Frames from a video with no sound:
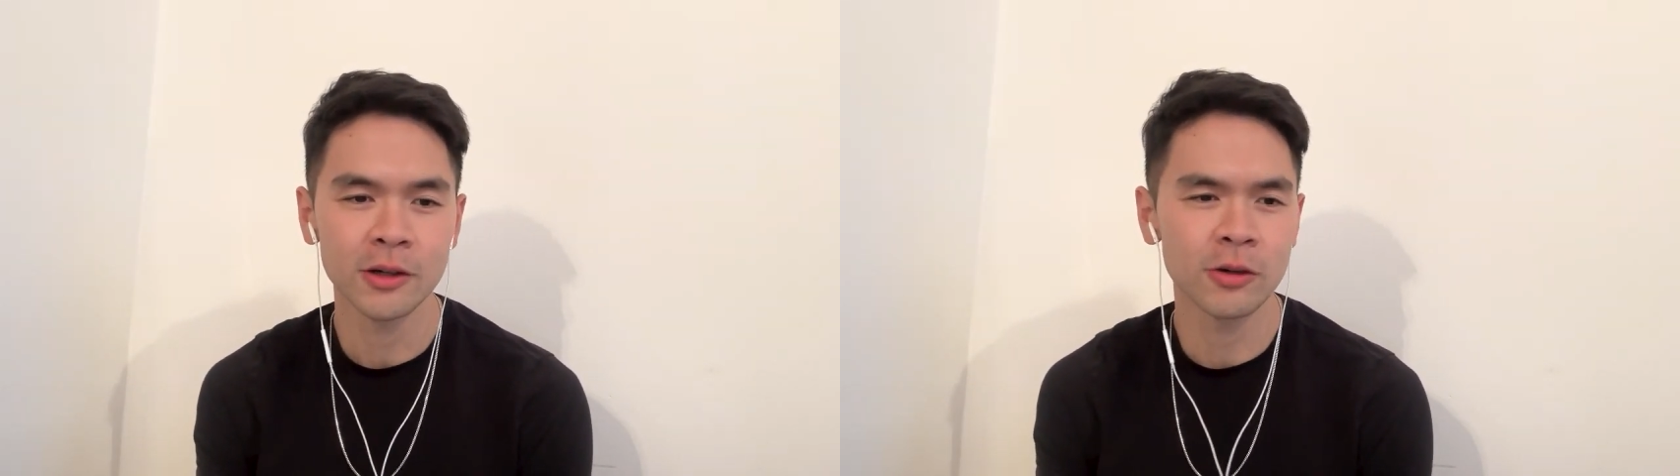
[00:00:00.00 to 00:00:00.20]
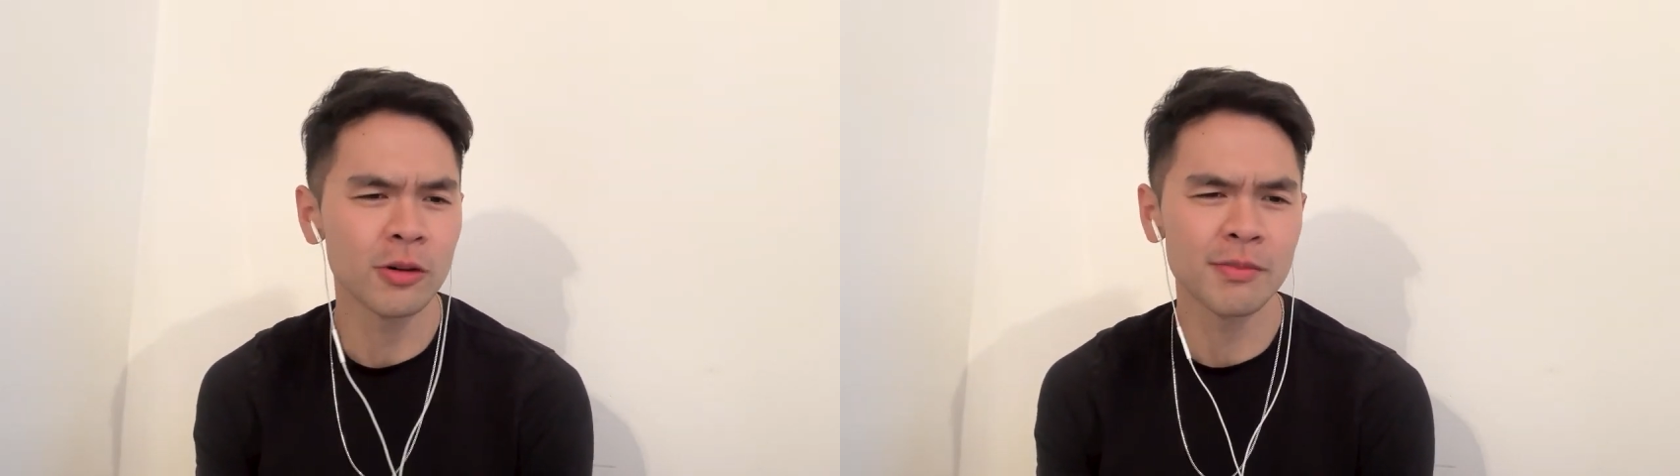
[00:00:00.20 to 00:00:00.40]

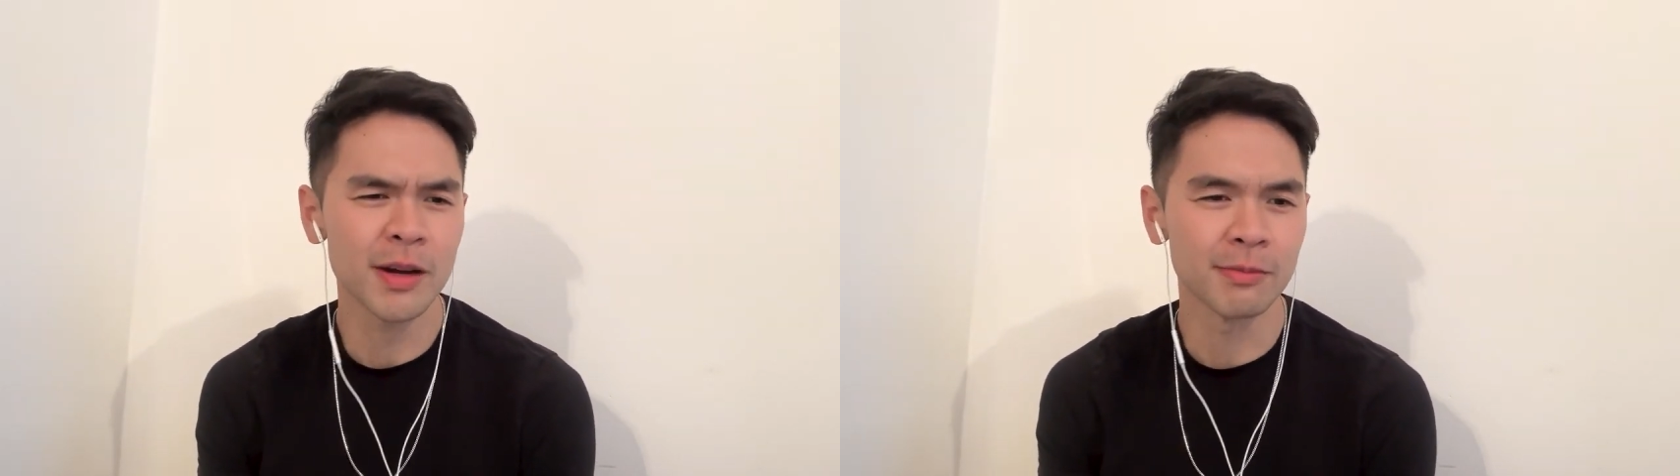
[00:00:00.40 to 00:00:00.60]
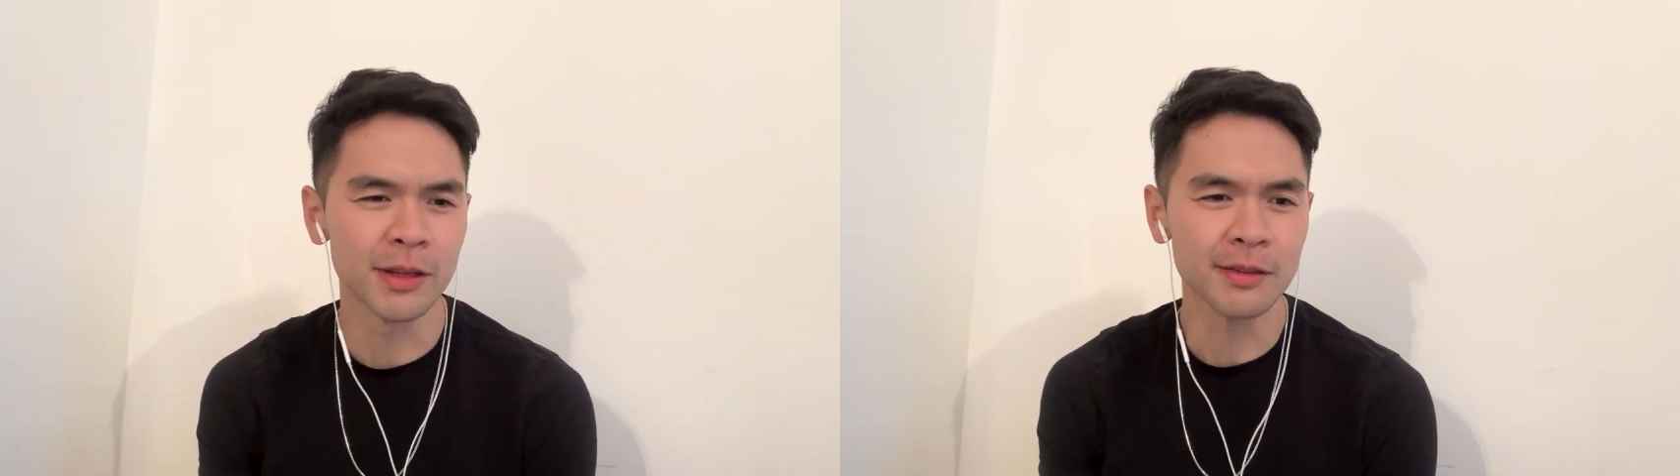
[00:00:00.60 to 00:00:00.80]
Who am I
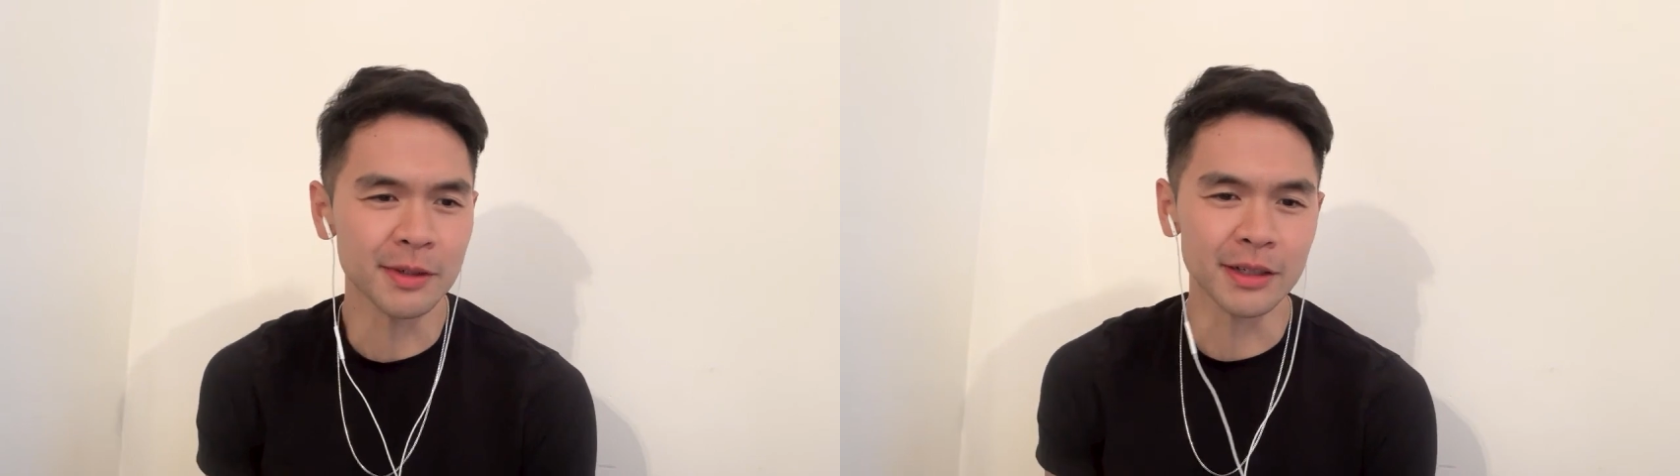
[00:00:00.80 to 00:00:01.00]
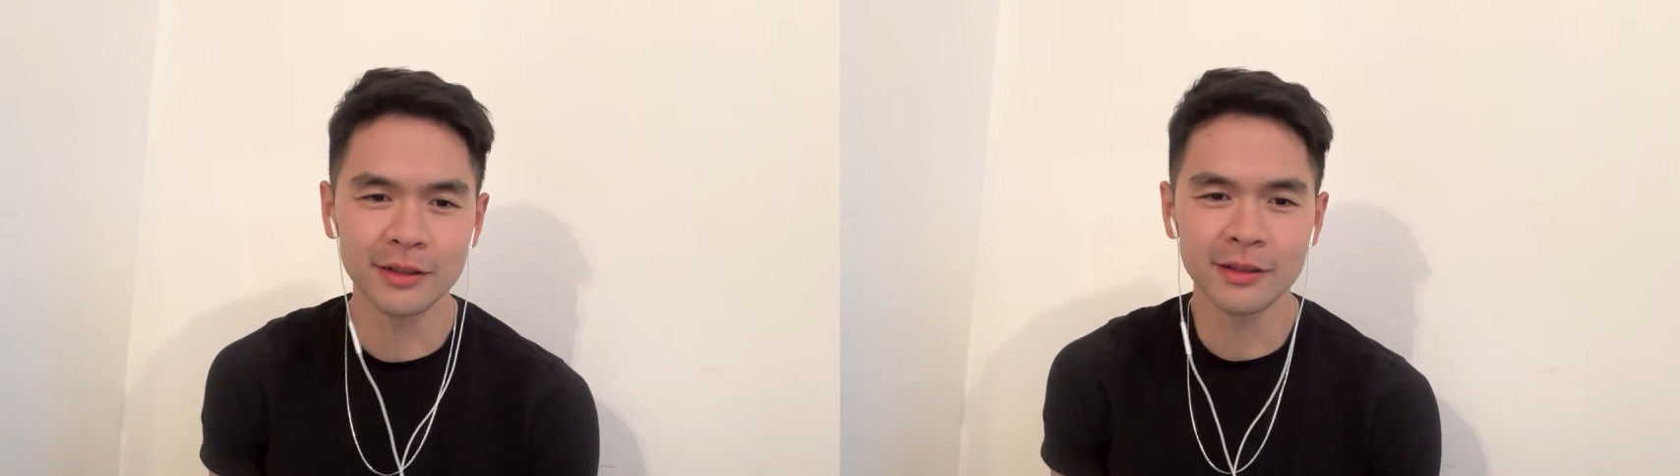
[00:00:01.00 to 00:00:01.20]

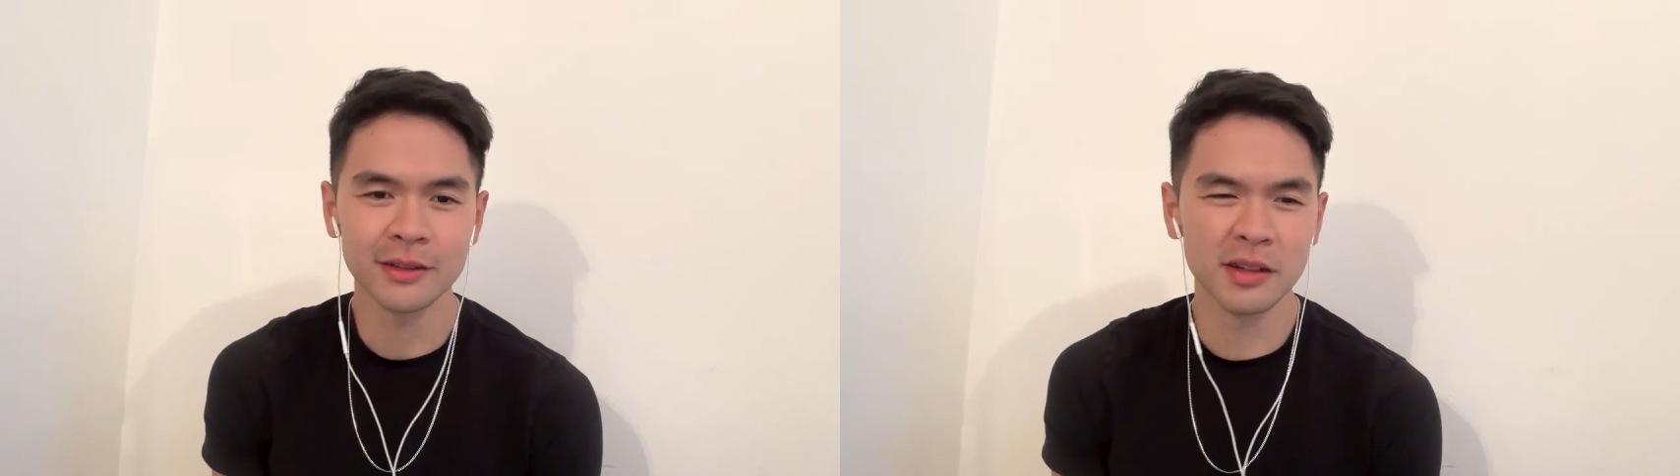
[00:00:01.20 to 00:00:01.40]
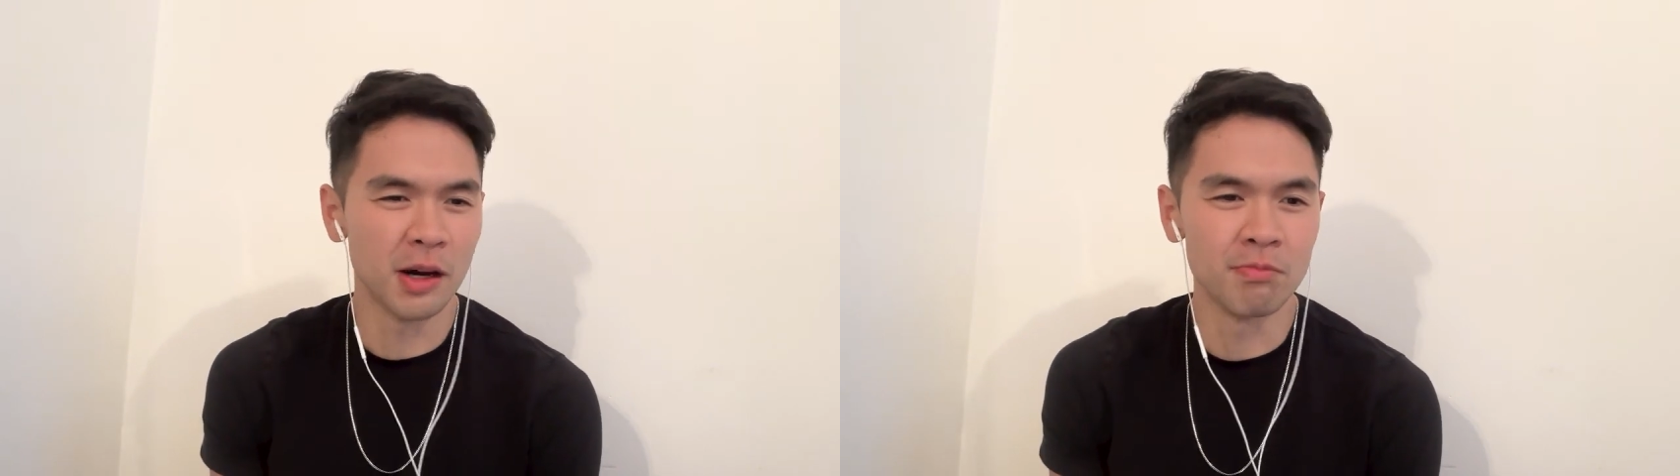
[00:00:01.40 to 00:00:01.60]
blaming?
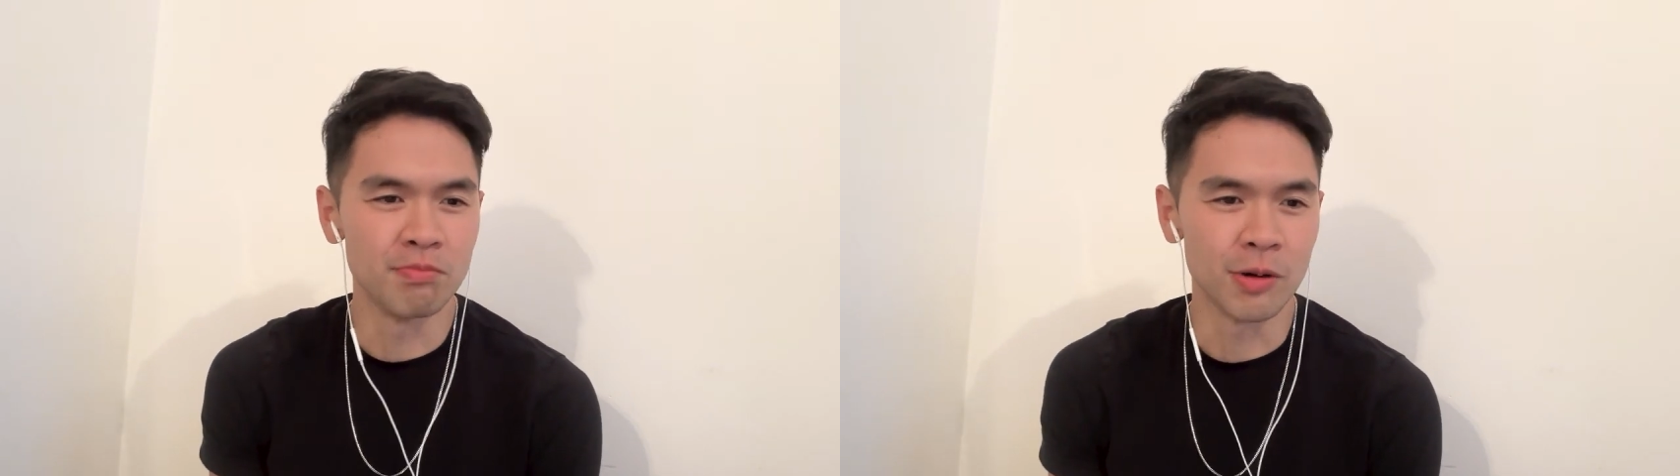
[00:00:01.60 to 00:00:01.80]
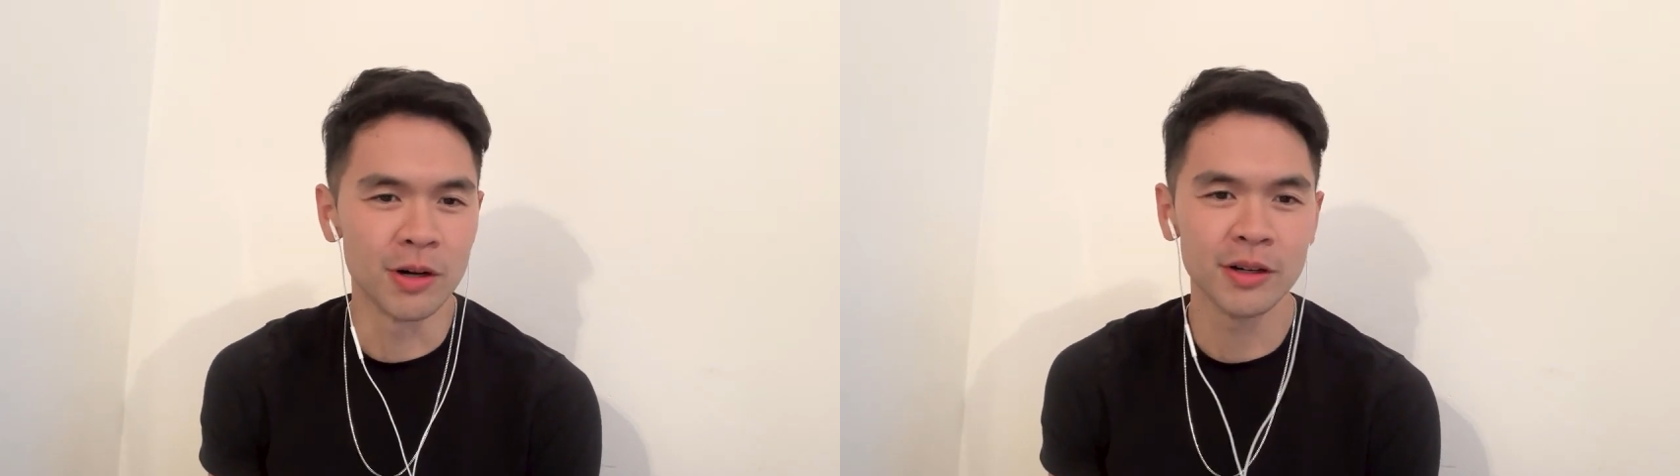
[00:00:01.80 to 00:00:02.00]
A bird?